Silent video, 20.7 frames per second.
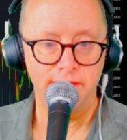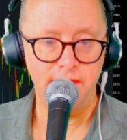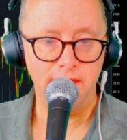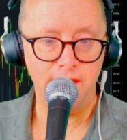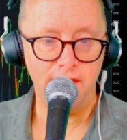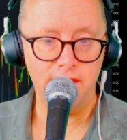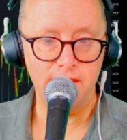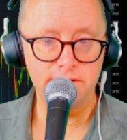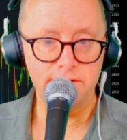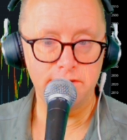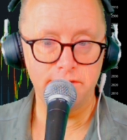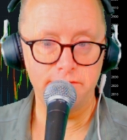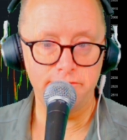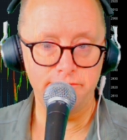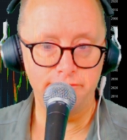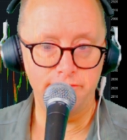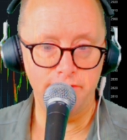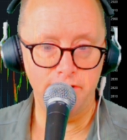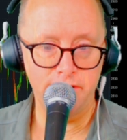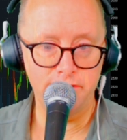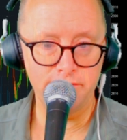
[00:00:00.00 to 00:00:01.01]
had
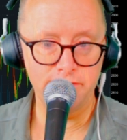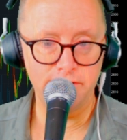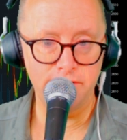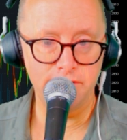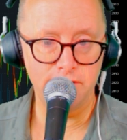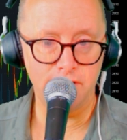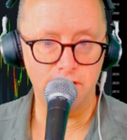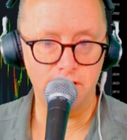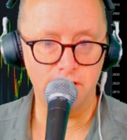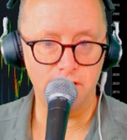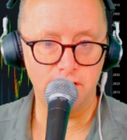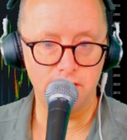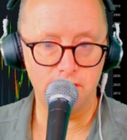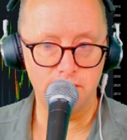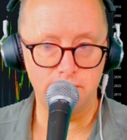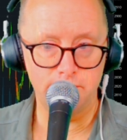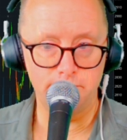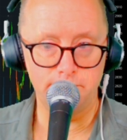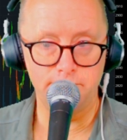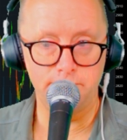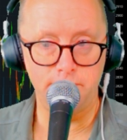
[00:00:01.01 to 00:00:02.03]
finally,
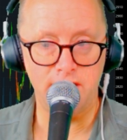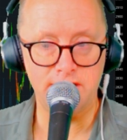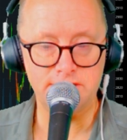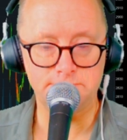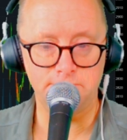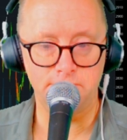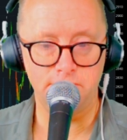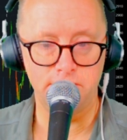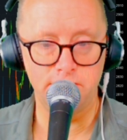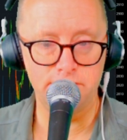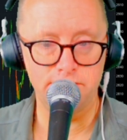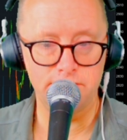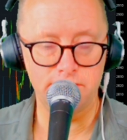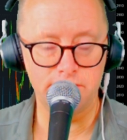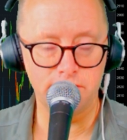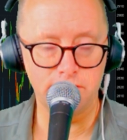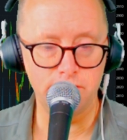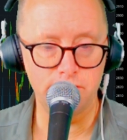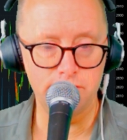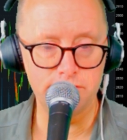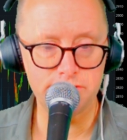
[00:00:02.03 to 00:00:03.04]
as part of the
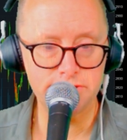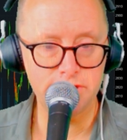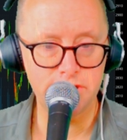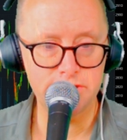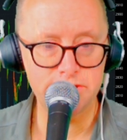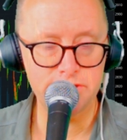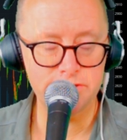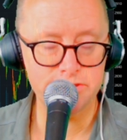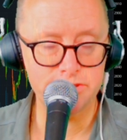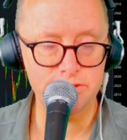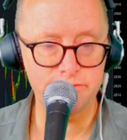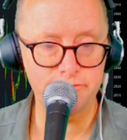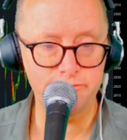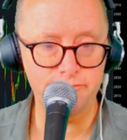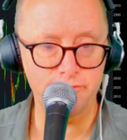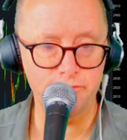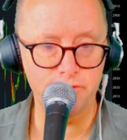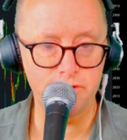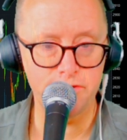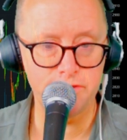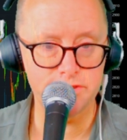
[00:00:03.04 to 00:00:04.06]
negotiation
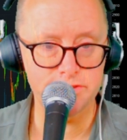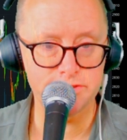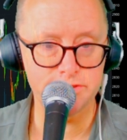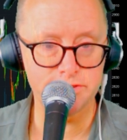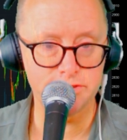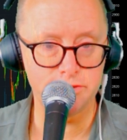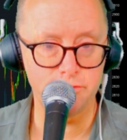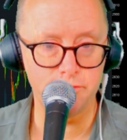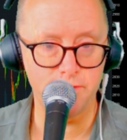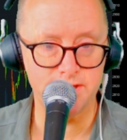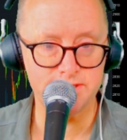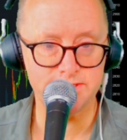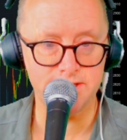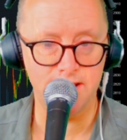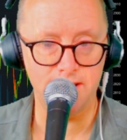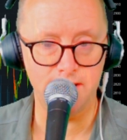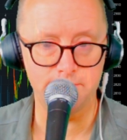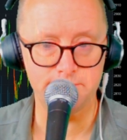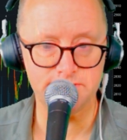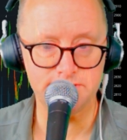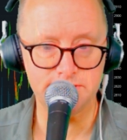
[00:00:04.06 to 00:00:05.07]
for this
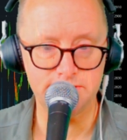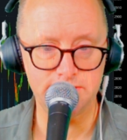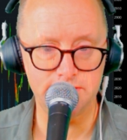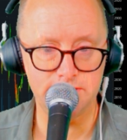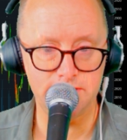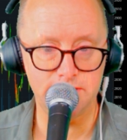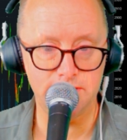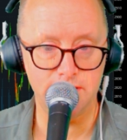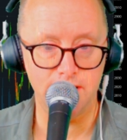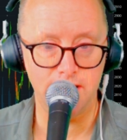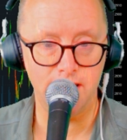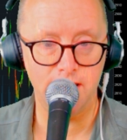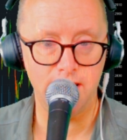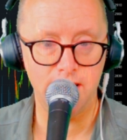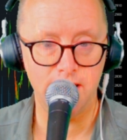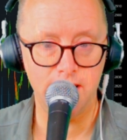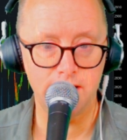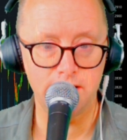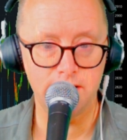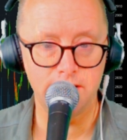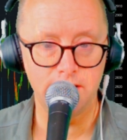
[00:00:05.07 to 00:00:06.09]

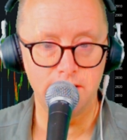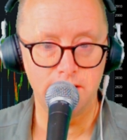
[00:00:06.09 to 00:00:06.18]
USMCA,